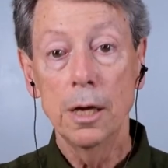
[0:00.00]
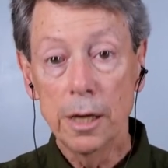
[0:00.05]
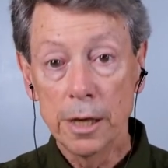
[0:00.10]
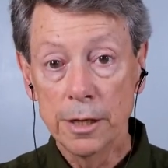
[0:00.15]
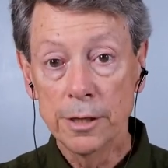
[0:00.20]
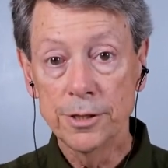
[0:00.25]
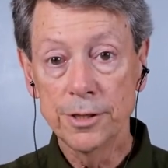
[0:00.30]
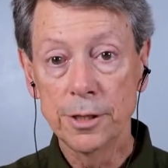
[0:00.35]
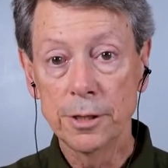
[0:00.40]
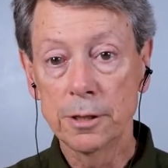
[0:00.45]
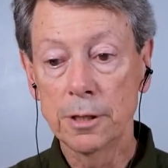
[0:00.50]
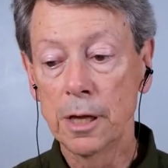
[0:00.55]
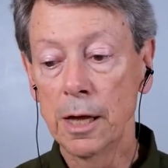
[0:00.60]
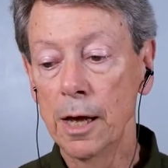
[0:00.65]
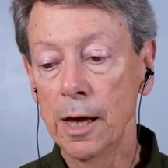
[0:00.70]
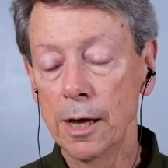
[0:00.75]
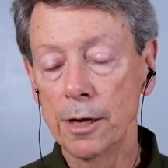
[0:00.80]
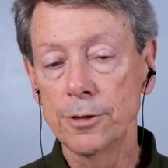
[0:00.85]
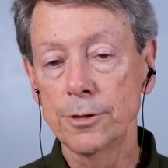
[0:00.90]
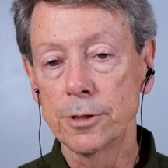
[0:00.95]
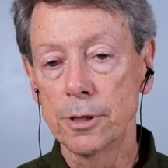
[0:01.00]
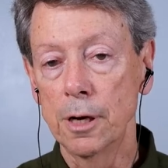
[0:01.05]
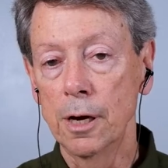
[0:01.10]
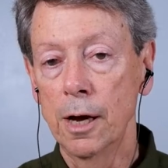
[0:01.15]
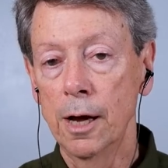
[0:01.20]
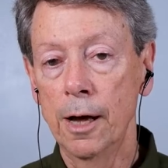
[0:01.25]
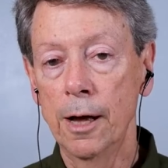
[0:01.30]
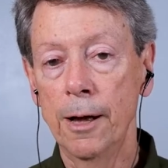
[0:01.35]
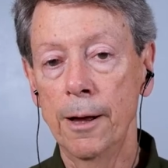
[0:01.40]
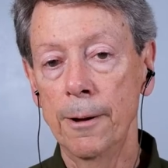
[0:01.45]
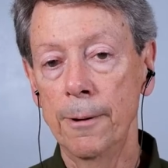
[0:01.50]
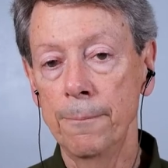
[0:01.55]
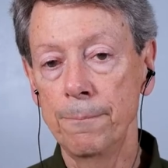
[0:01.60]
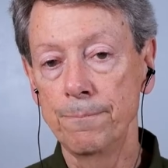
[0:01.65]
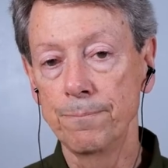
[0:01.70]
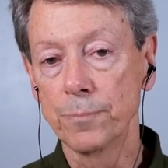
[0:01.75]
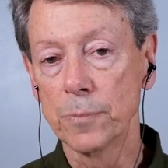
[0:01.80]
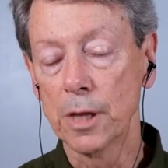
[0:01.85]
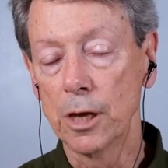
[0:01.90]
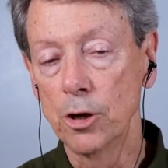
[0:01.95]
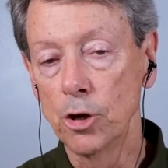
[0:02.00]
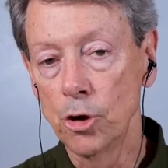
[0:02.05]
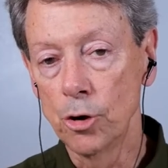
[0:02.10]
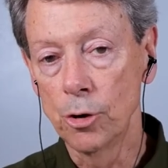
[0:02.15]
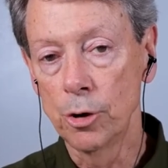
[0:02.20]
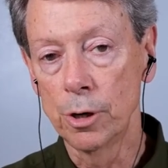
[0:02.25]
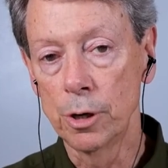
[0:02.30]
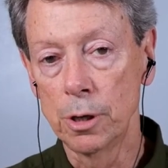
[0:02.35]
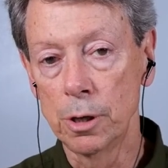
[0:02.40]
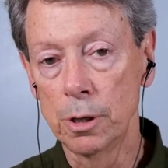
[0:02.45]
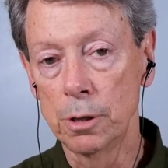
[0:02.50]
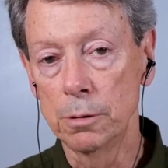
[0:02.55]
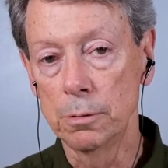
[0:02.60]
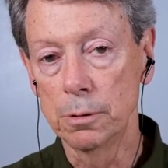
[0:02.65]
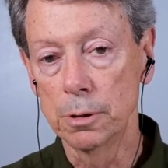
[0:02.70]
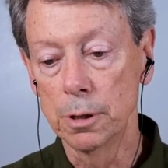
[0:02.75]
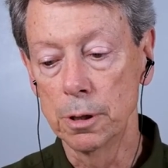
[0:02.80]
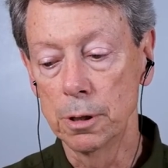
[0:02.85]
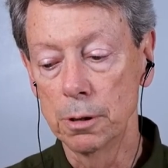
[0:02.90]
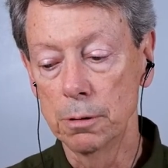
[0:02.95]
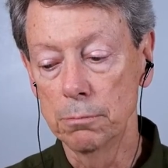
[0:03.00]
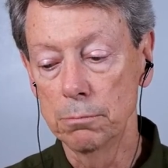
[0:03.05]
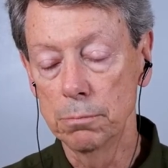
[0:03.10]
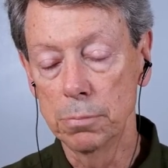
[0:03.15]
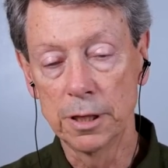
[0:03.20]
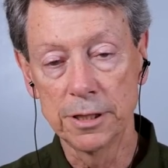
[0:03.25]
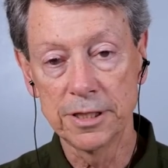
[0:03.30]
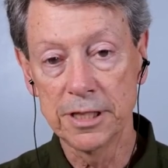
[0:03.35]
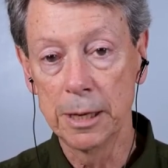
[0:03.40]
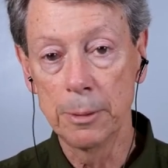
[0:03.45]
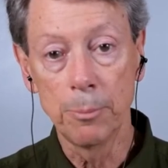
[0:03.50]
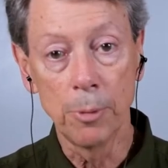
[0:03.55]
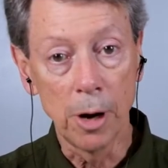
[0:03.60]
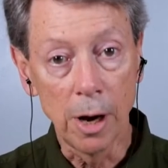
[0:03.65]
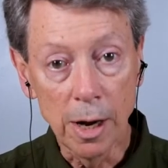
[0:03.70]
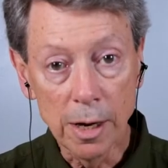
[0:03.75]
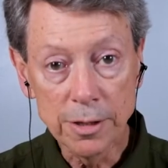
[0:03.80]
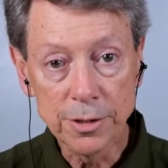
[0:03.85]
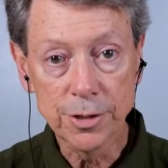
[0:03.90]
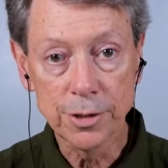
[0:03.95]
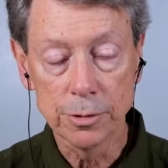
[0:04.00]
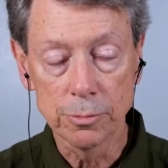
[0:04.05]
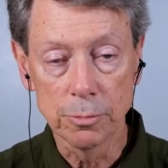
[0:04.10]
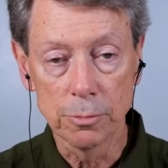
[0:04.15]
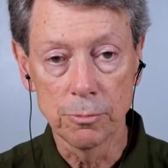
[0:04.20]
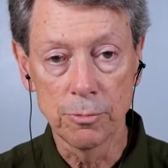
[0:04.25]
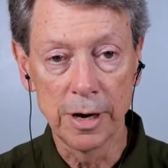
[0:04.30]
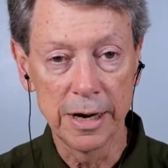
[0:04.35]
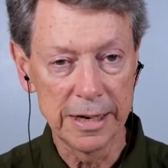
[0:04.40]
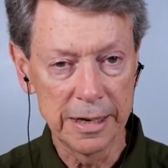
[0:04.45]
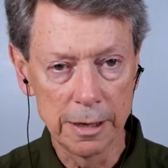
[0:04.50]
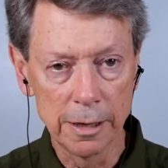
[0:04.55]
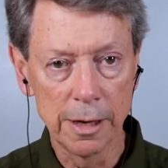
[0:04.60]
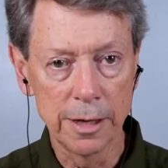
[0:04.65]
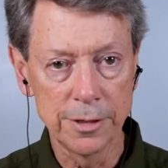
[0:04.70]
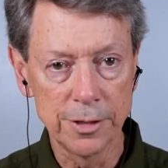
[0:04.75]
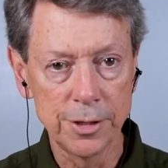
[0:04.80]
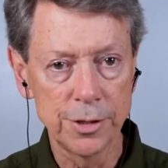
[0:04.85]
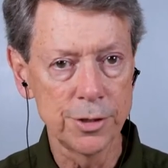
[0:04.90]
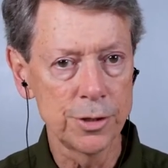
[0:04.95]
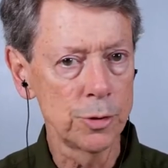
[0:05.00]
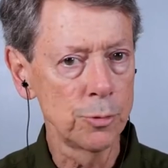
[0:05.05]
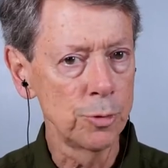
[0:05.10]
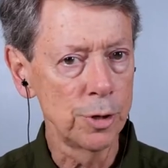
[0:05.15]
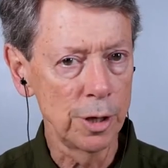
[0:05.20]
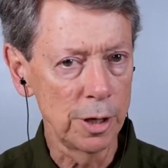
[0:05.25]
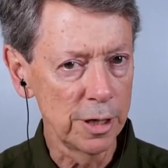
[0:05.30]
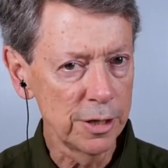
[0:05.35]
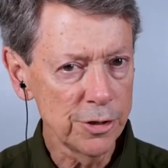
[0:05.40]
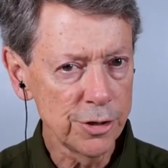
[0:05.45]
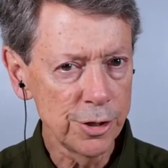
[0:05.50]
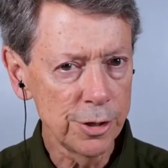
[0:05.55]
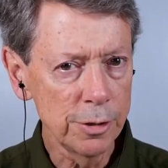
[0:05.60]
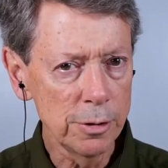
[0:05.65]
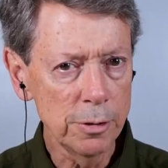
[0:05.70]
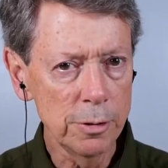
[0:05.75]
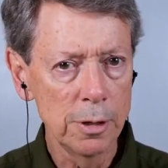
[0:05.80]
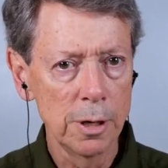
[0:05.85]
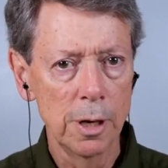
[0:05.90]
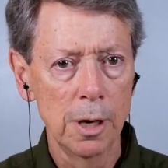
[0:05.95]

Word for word: Is it that um, your, let's say, boss recognizes the real issue?